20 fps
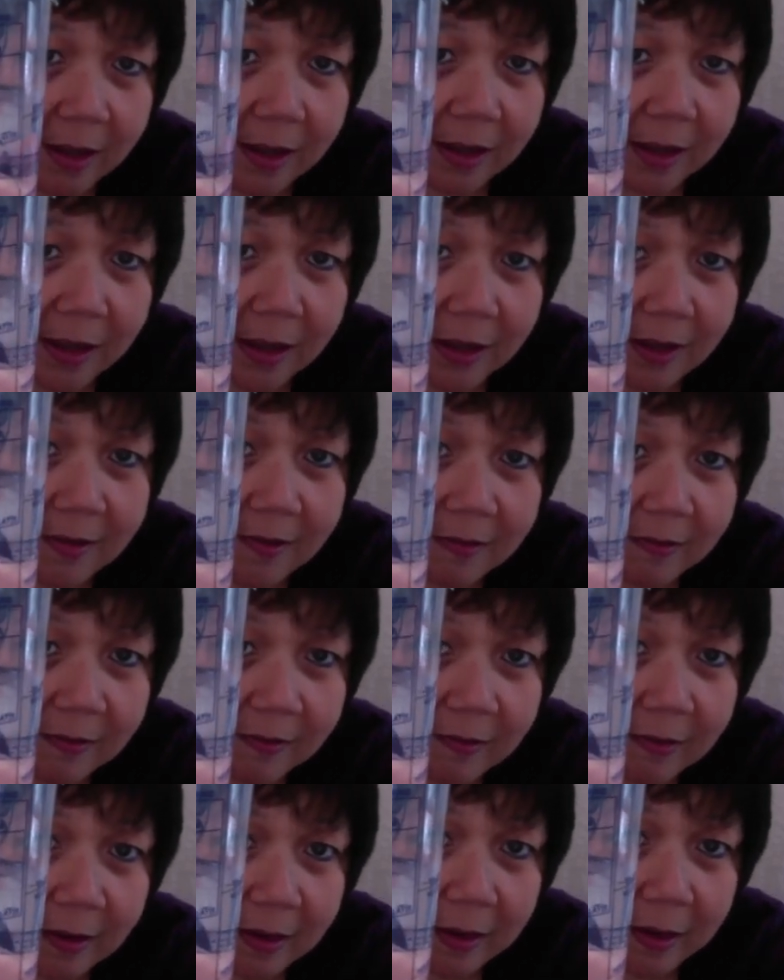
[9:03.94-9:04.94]
is
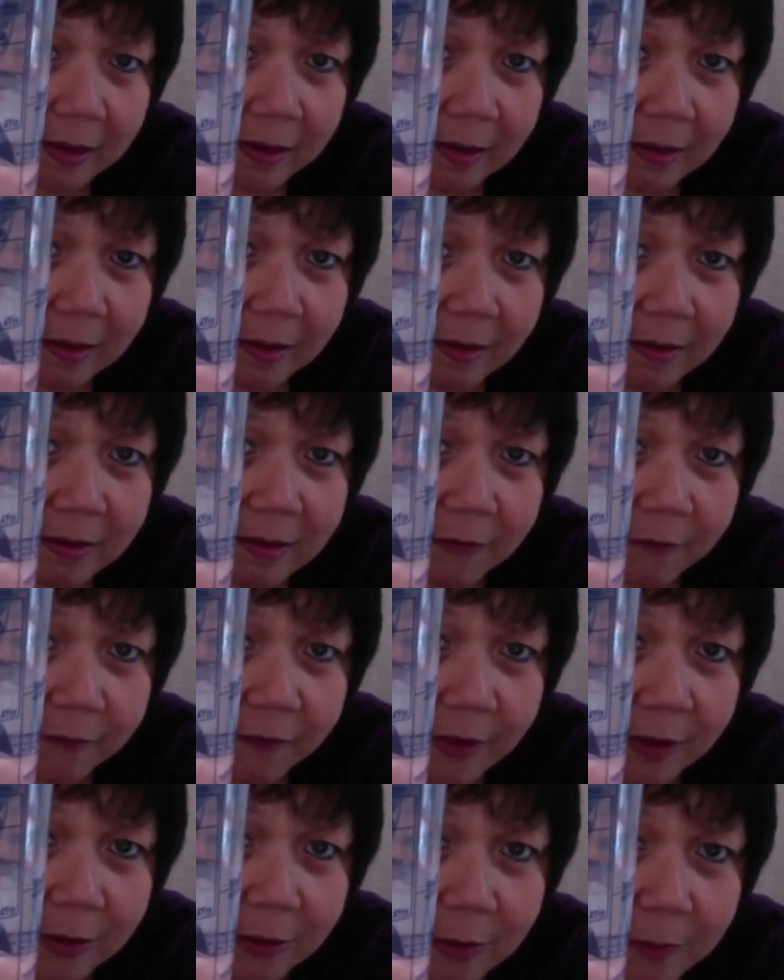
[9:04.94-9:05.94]
the
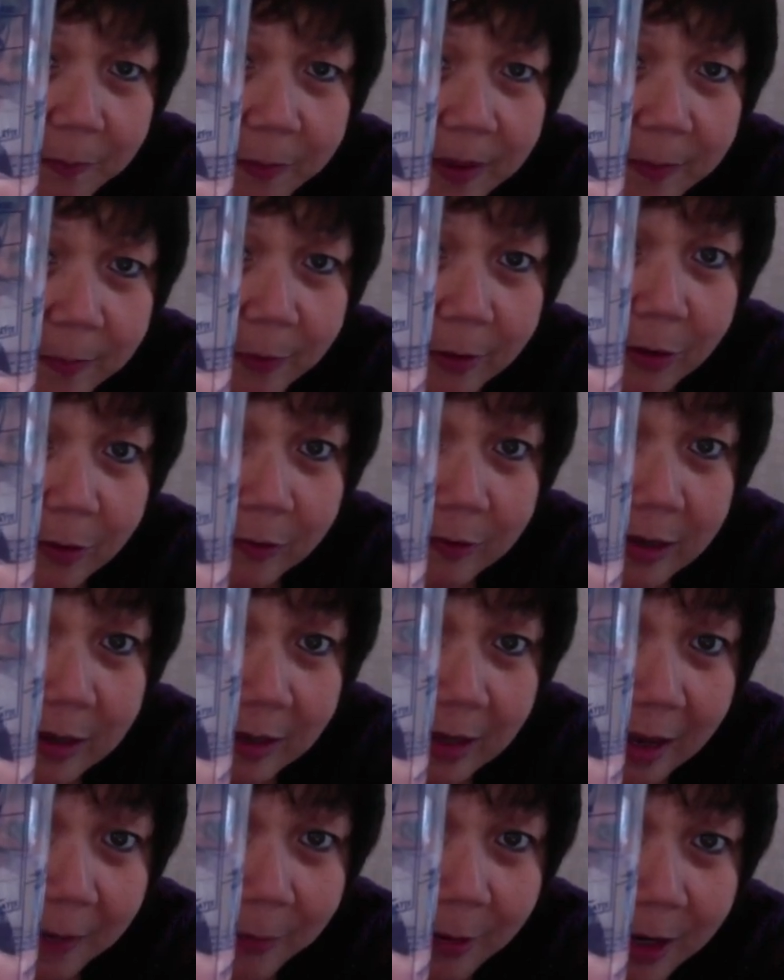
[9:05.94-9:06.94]
filter paper, you see it
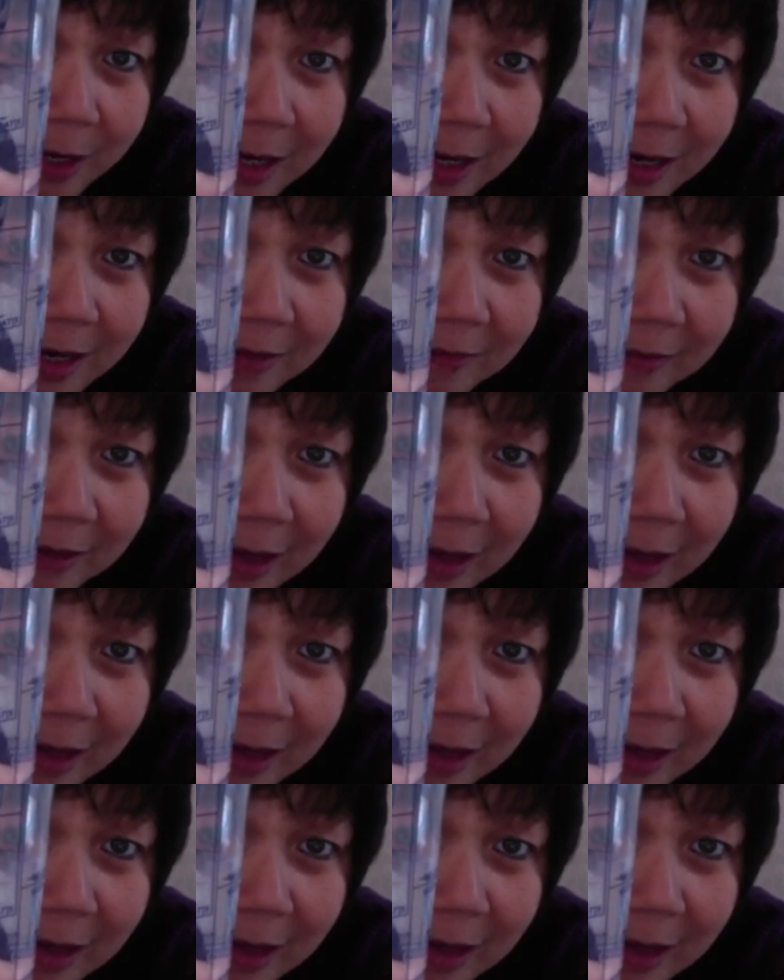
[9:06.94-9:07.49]
happening? It's